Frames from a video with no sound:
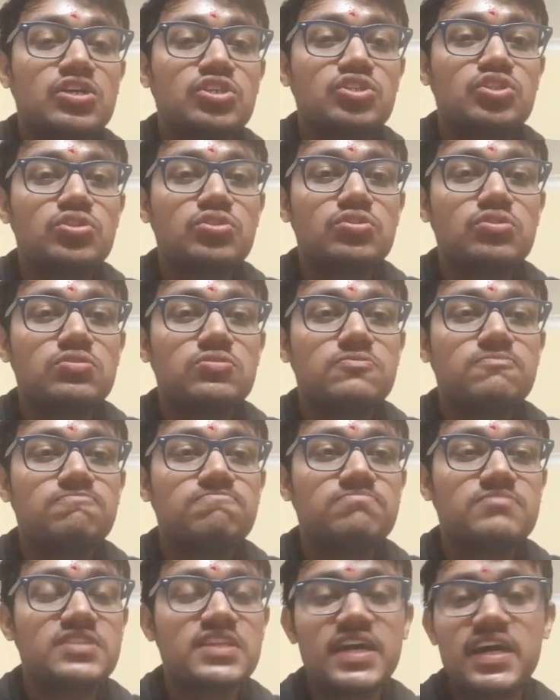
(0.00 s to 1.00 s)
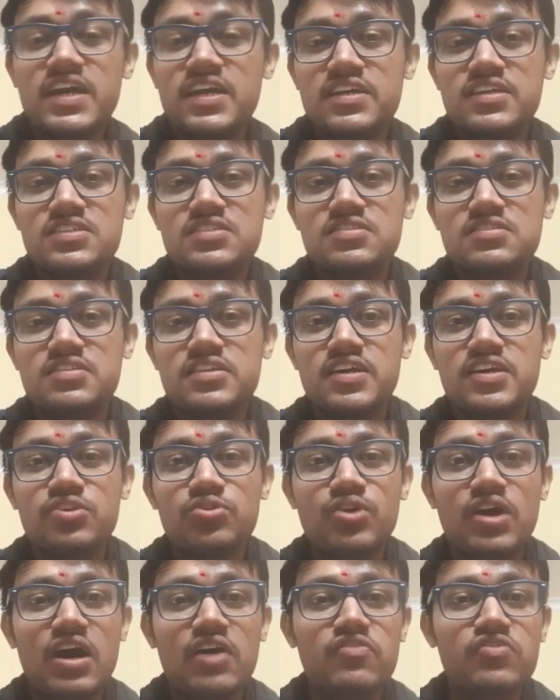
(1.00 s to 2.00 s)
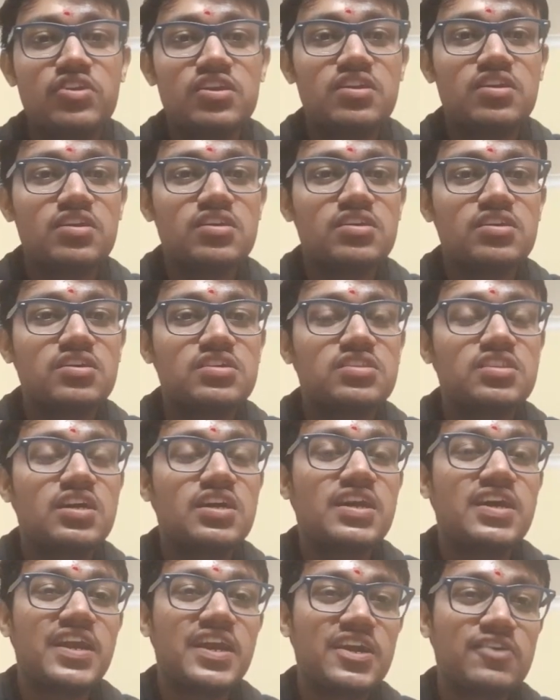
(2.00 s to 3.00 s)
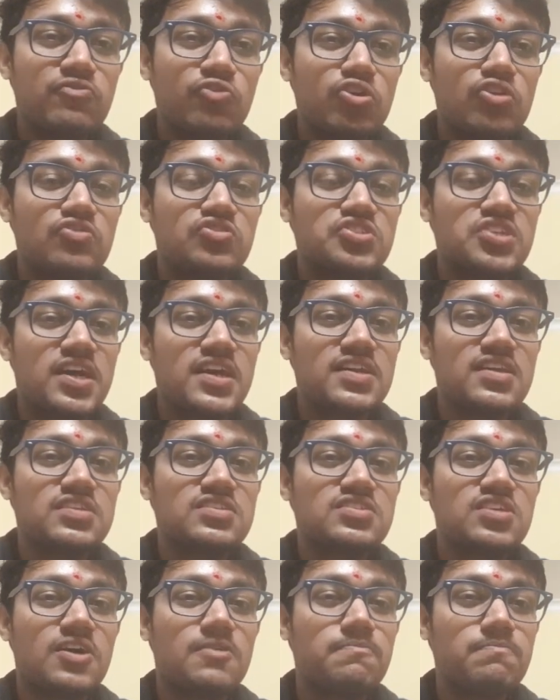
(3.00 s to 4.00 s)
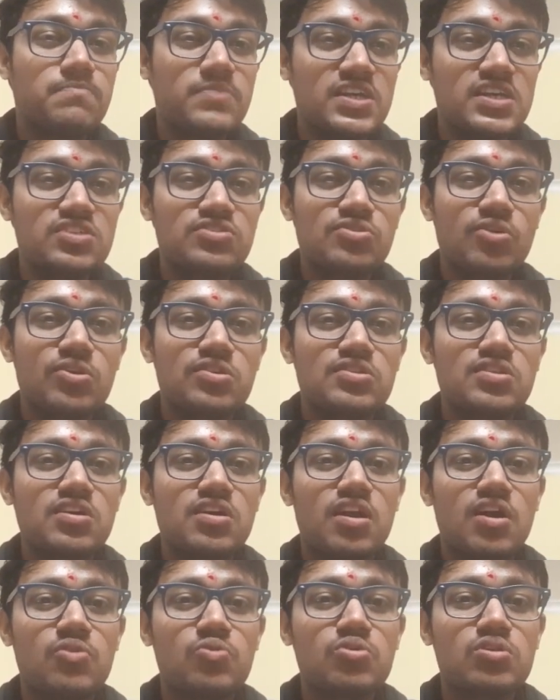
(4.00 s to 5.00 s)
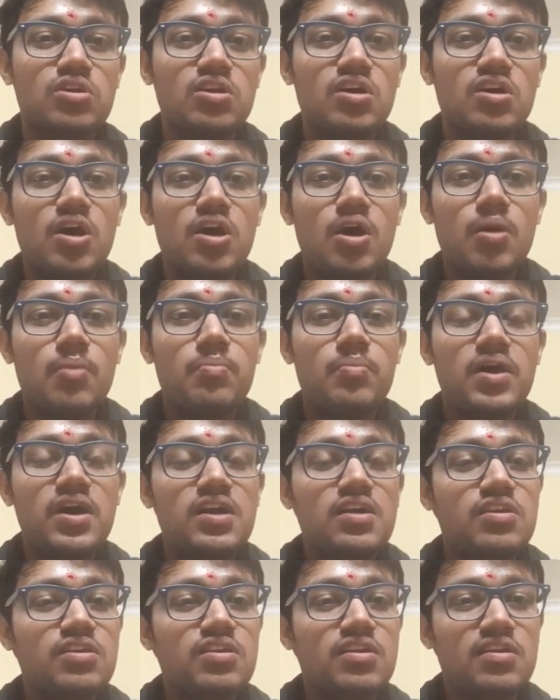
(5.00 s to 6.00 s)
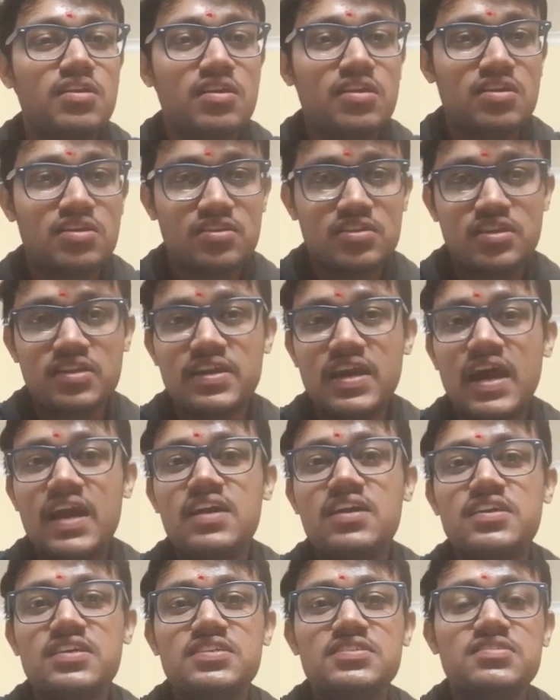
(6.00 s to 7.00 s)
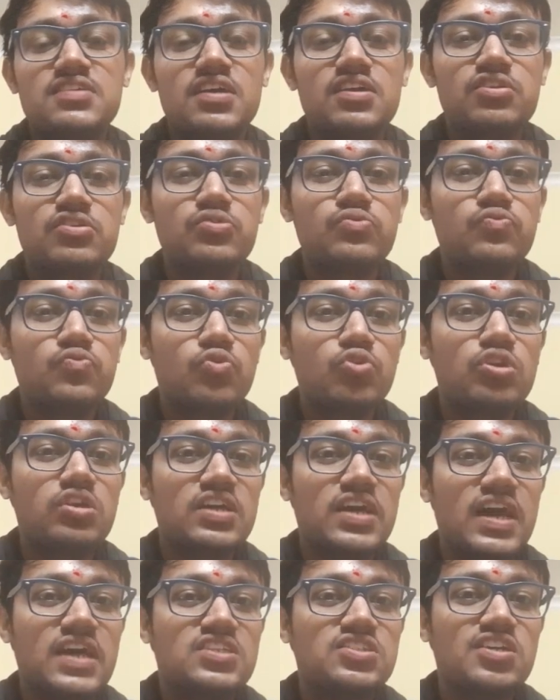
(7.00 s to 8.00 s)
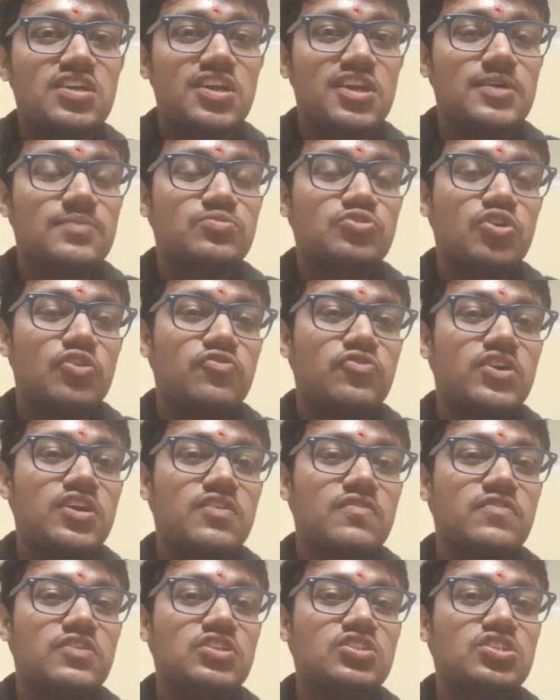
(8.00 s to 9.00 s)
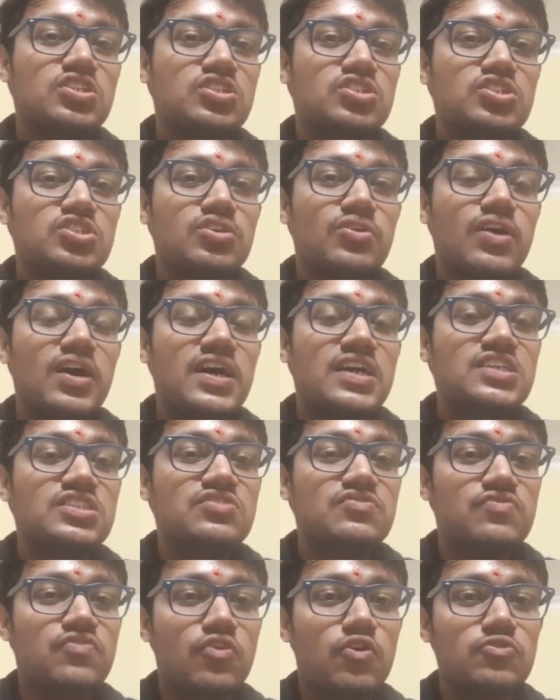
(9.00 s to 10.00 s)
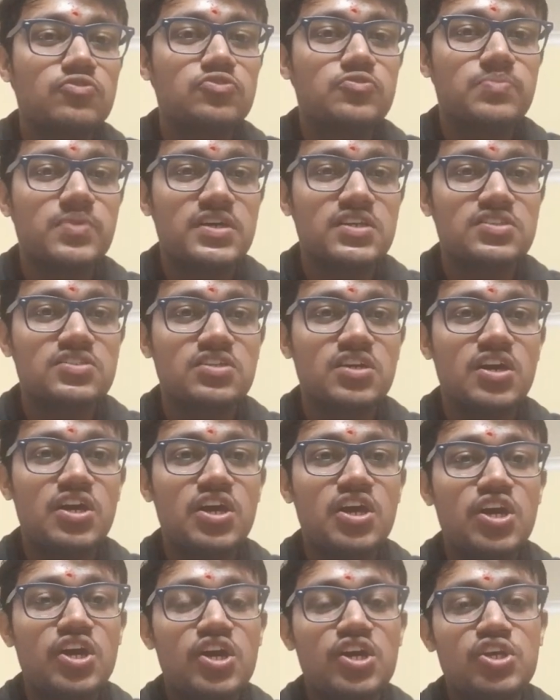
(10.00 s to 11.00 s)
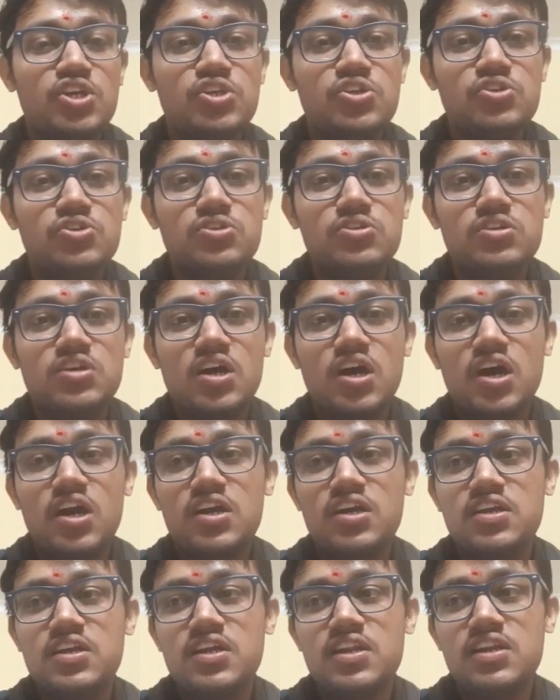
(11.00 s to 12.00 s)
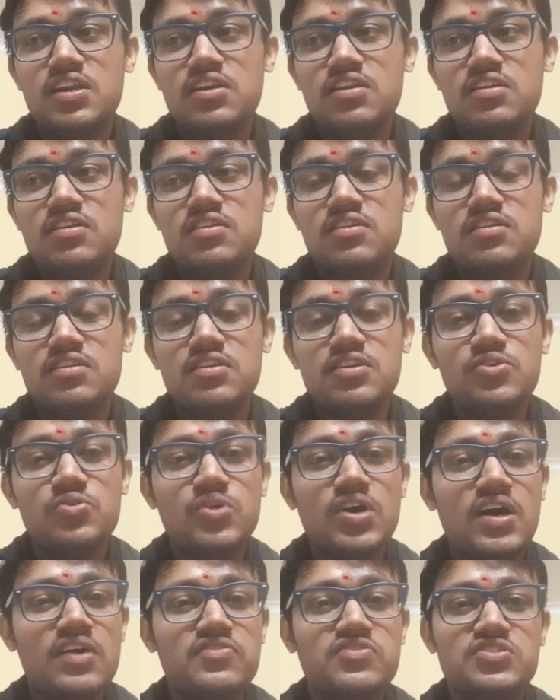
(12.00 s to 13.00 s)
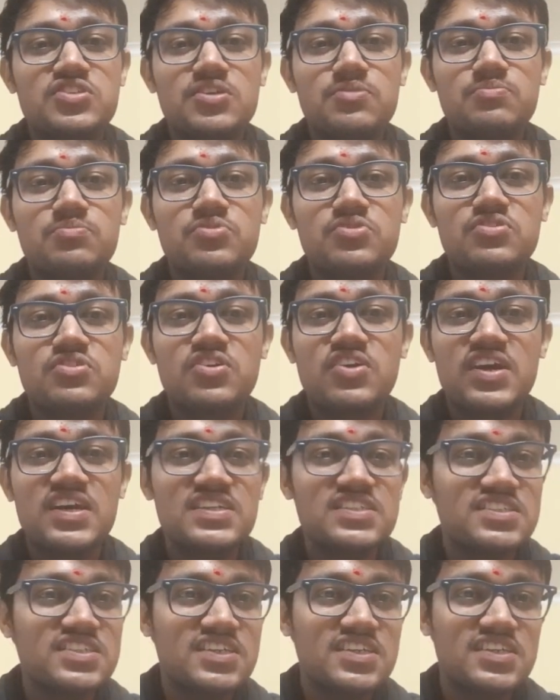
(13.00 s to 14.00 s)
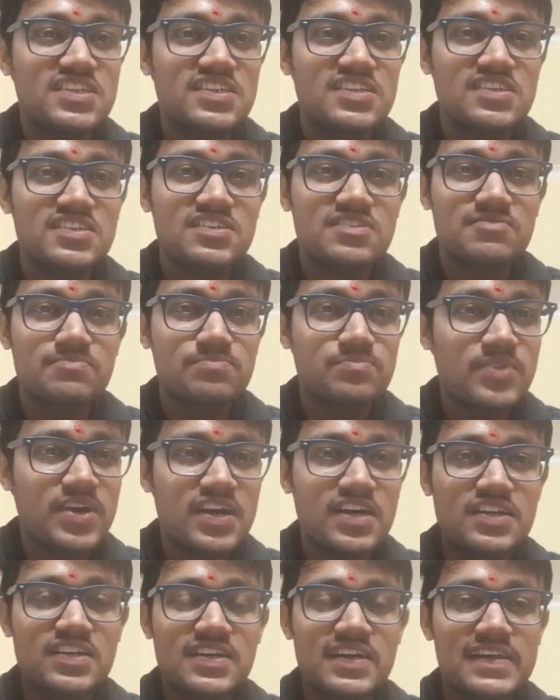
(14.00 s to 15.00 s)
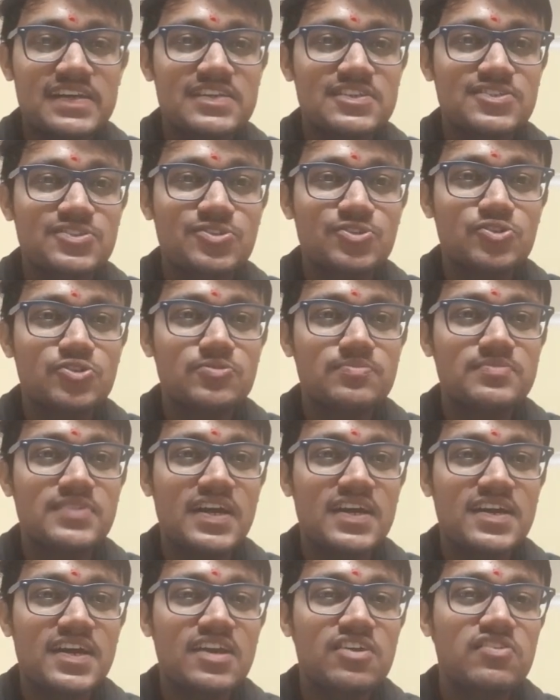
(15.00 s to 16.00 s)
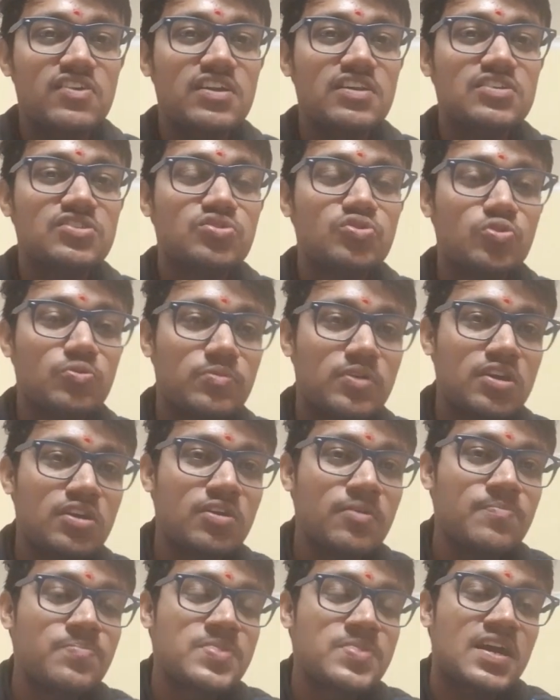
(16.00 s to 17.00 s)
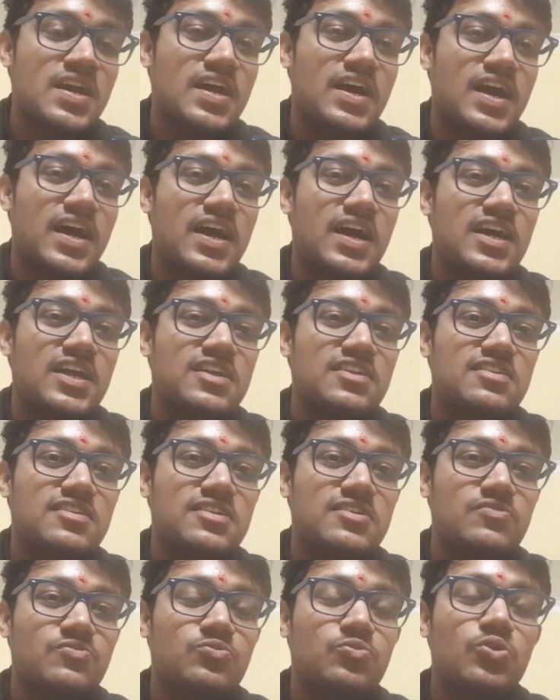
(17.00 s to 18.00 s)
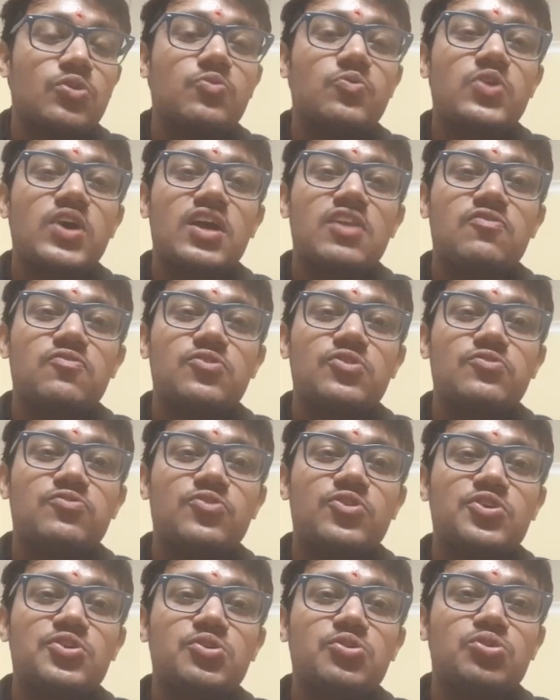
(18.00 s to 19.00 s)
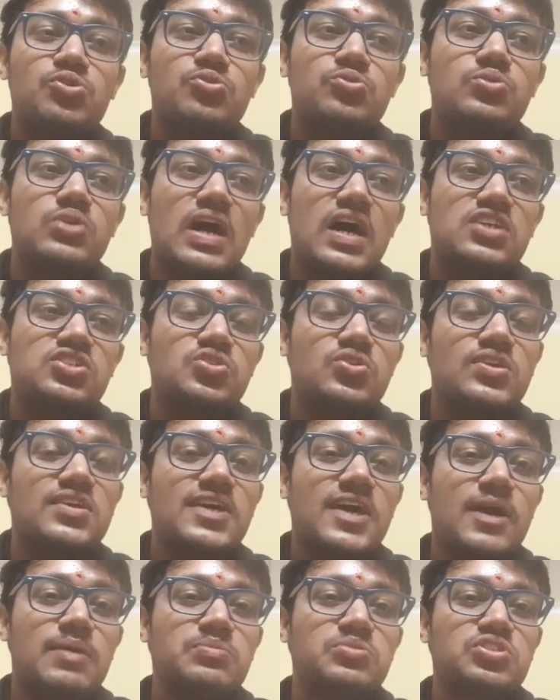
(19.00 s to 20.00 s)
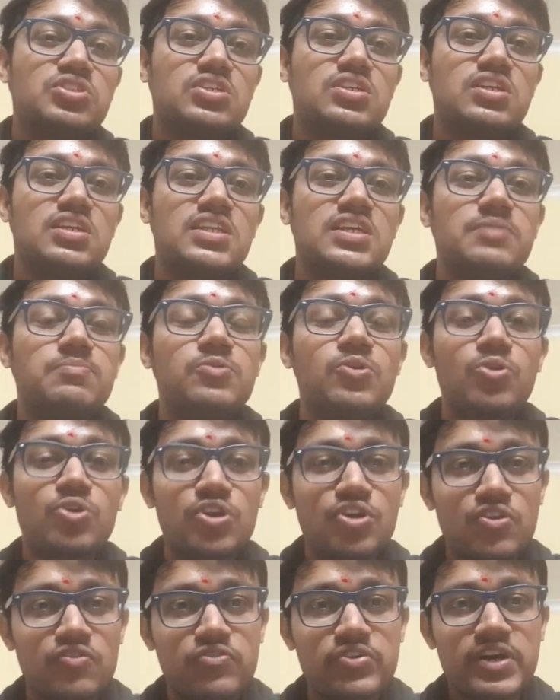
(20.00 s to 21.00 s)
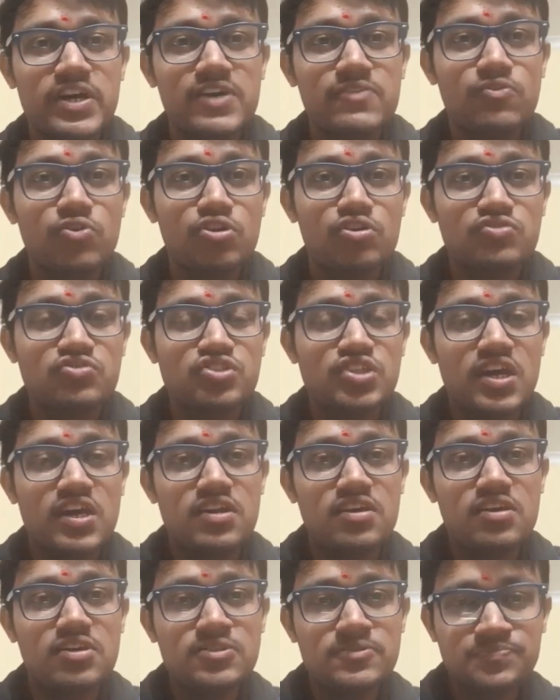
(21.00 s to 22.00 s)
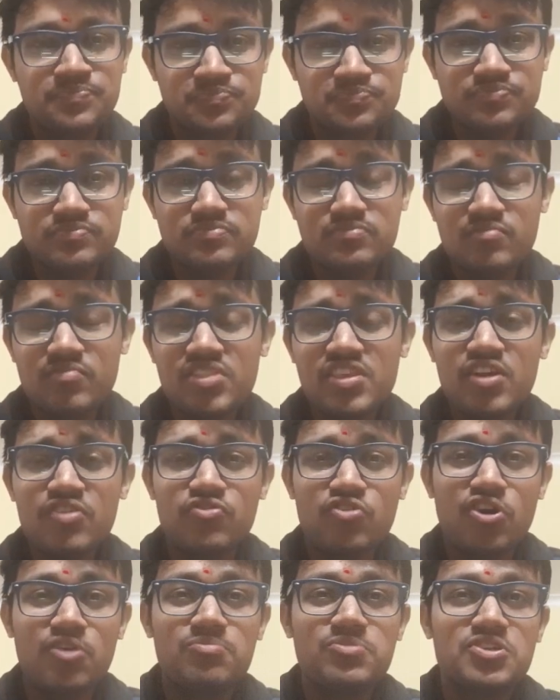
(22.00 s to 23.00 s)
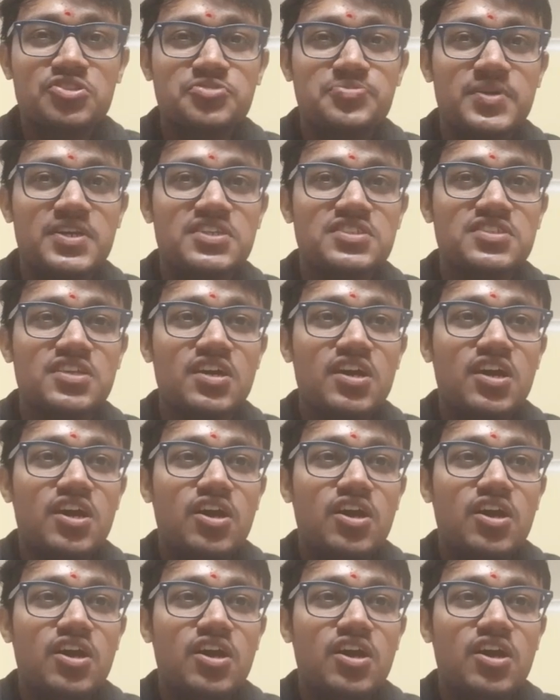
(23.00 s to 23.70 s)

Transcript: So there it is. There you have it. The Great Wall of China is a beast on the ground, but the reality is that you won't catch a glimpse of it with just your eyes from space. You until you have some crazy big telescope that can really zoom in and would be helpful for you to actually capture the beauty of Great Wall of China from the space.